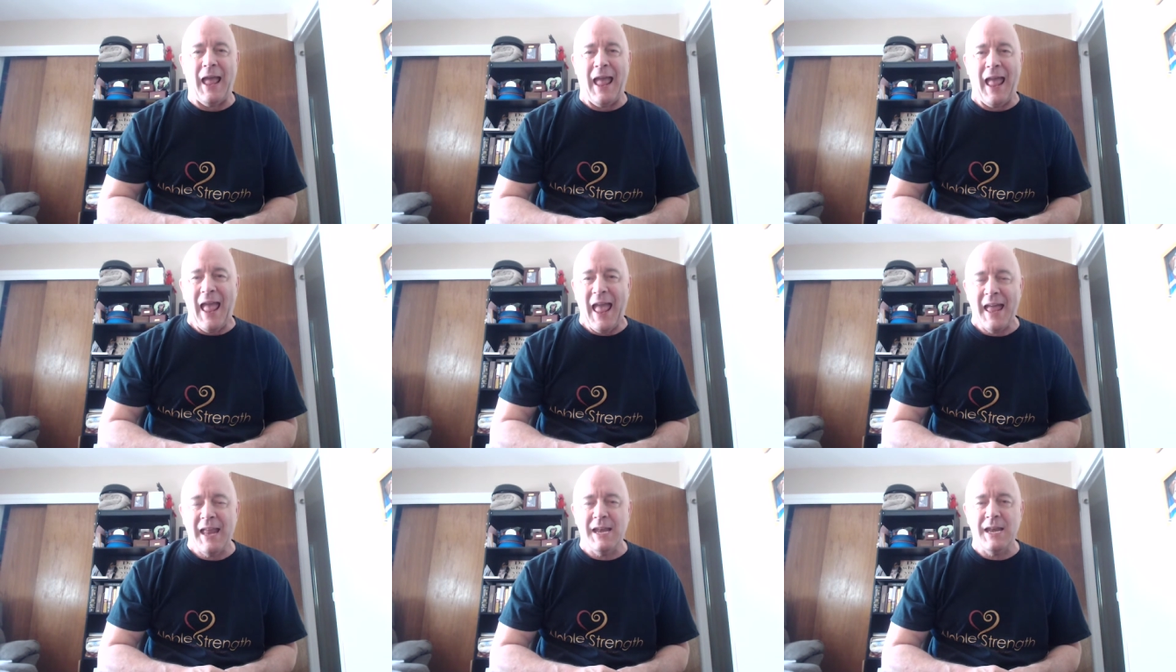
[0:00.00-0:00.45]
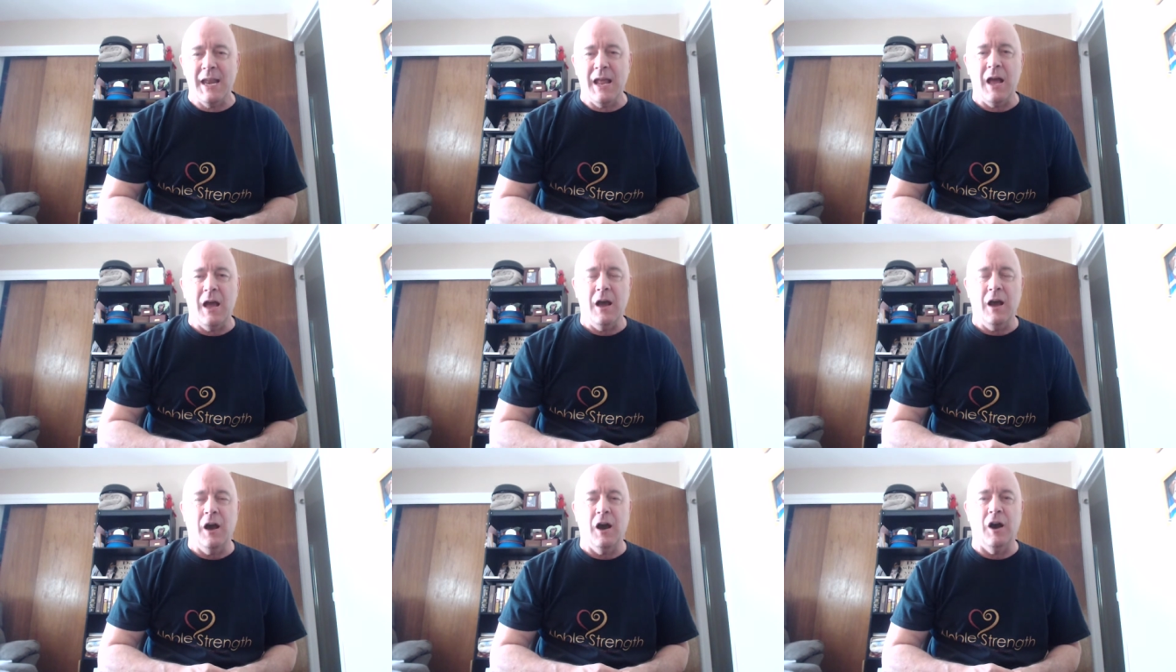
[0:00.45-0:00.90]

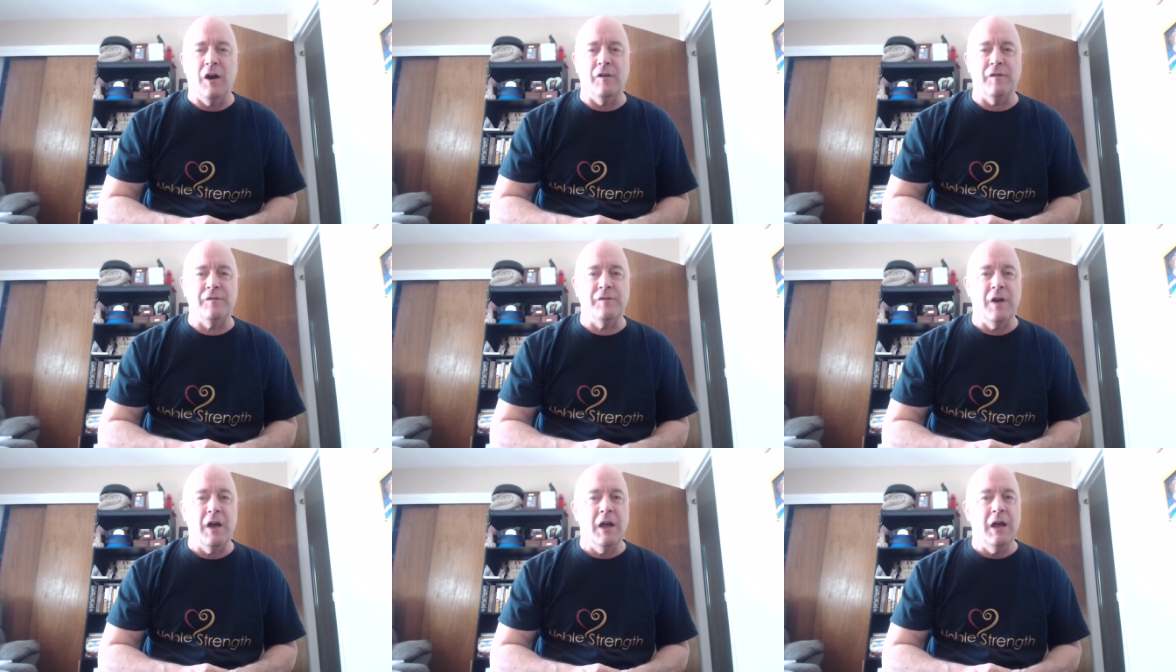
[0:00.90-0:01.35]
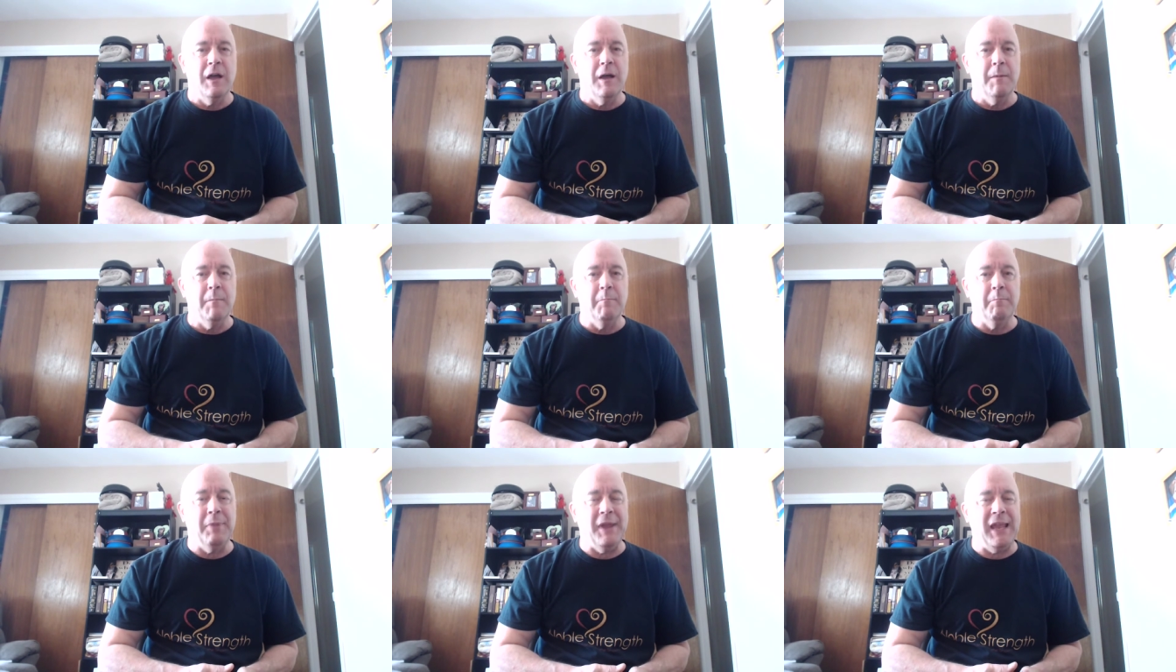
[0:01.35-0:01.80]
N of
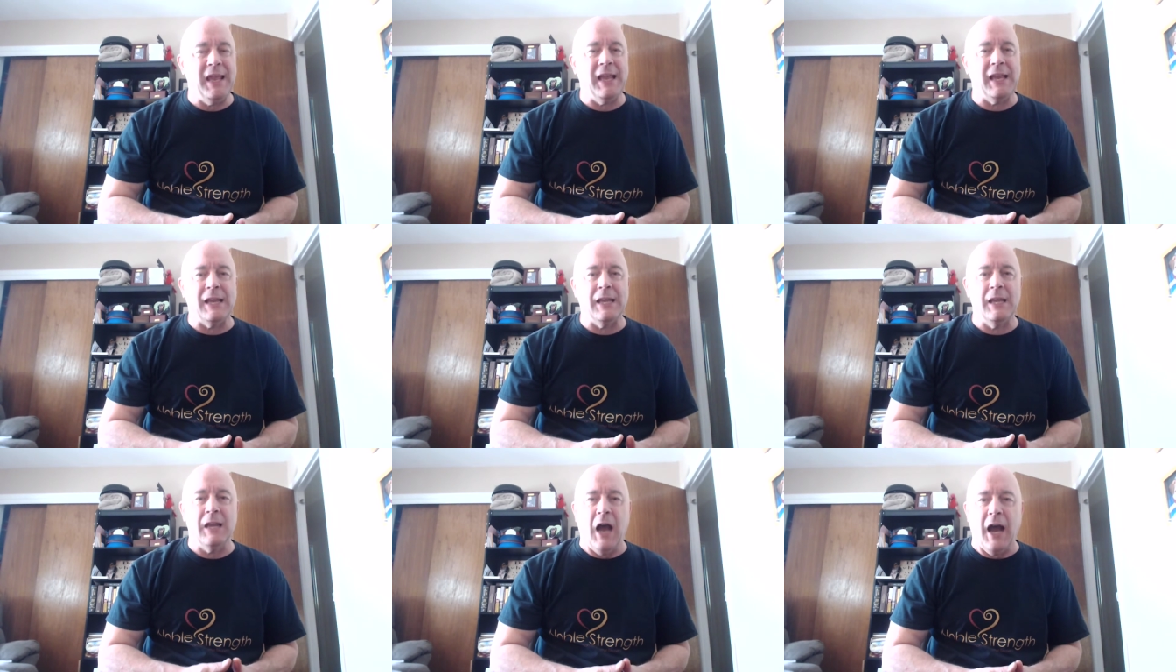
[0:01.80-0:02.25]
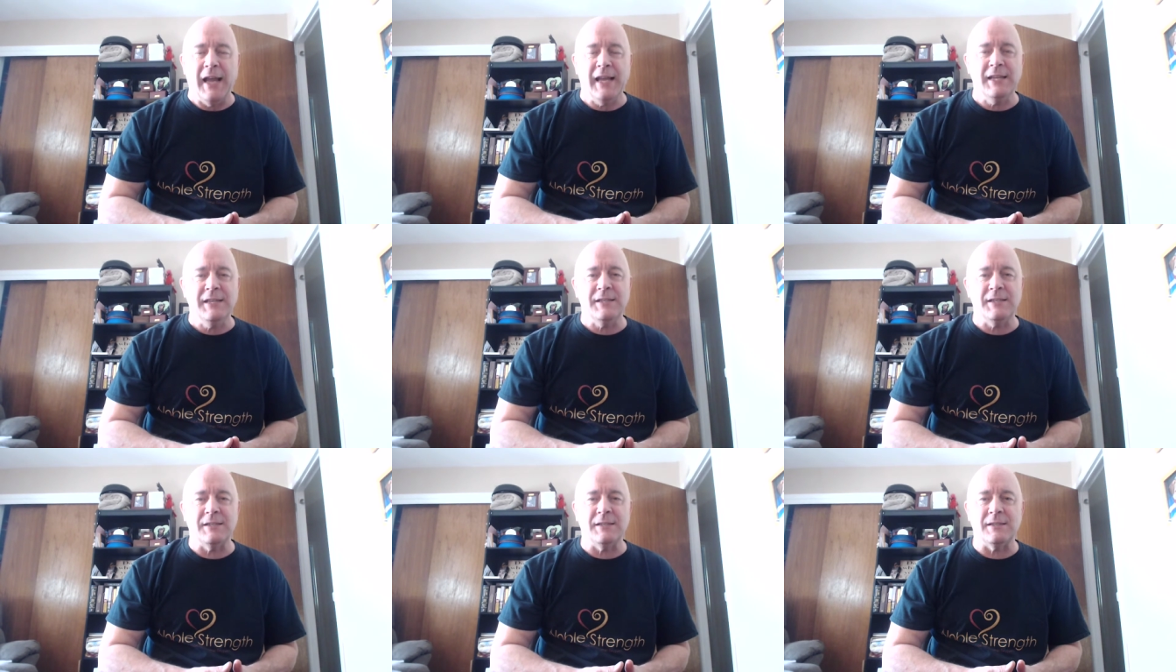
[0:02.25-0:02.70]
being
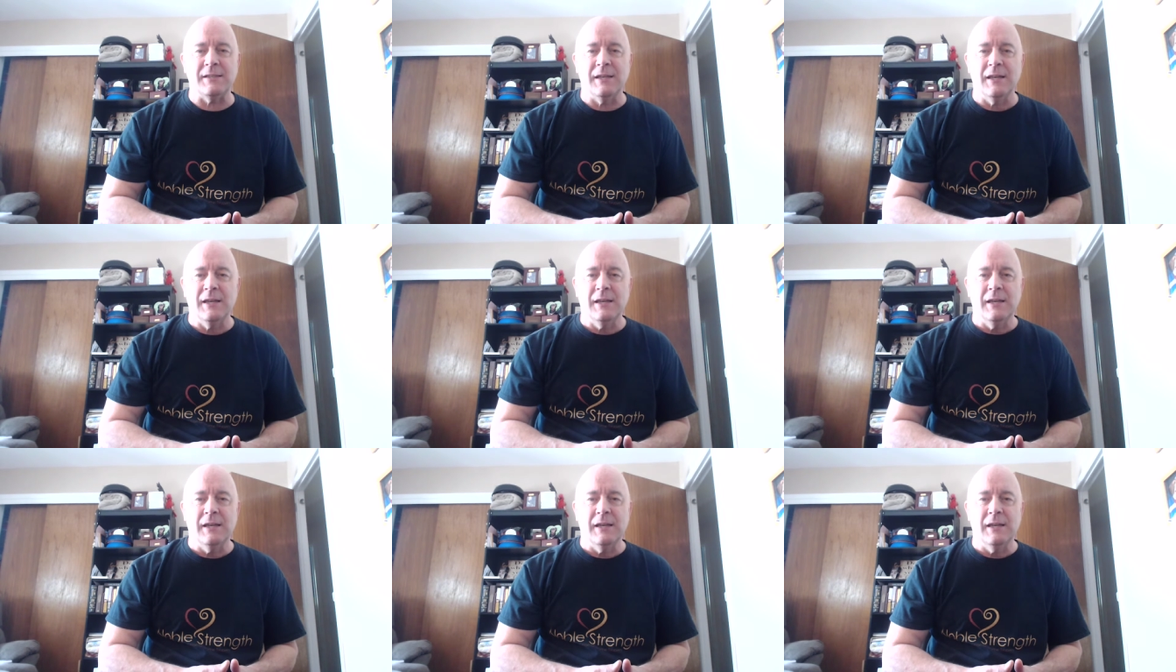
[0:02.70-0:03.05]
nice,